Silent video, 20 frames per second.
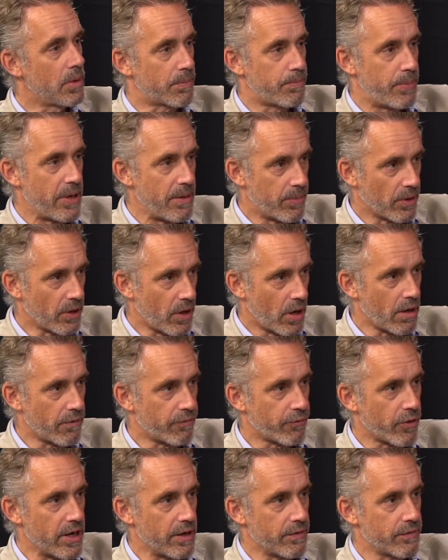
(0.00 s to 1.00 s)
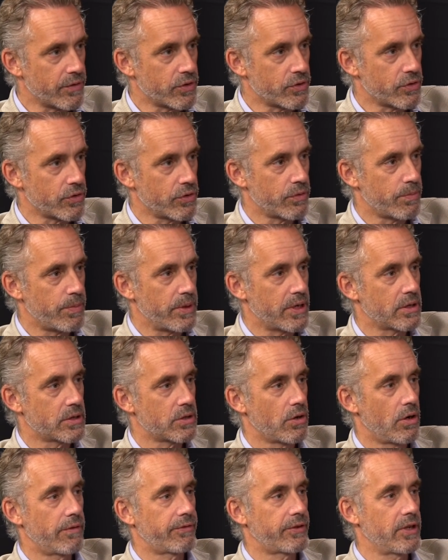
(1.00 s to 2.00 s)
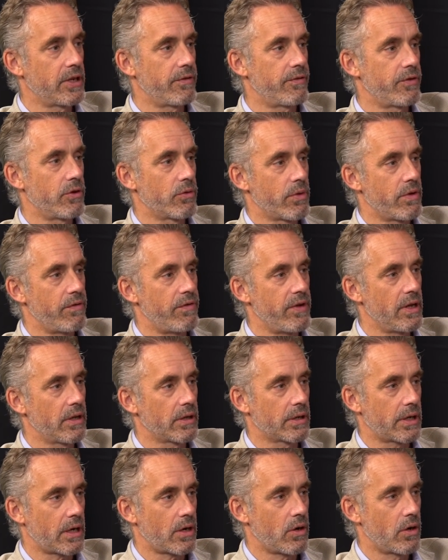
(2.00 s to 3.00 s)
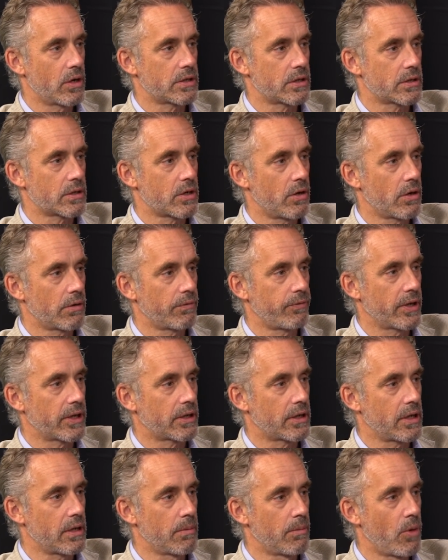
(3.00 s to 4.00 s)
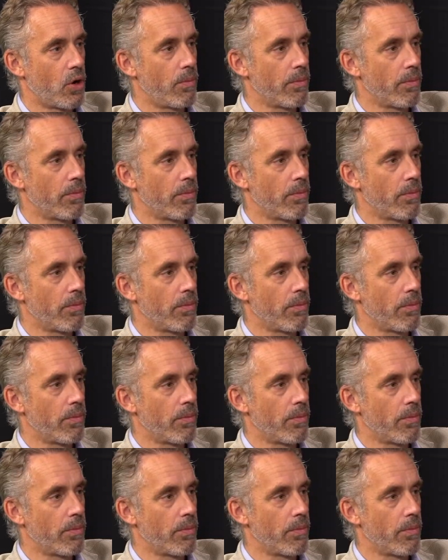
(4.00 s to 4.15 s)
But people are afraid of the truth because often if you reveal it, it causes conflict in the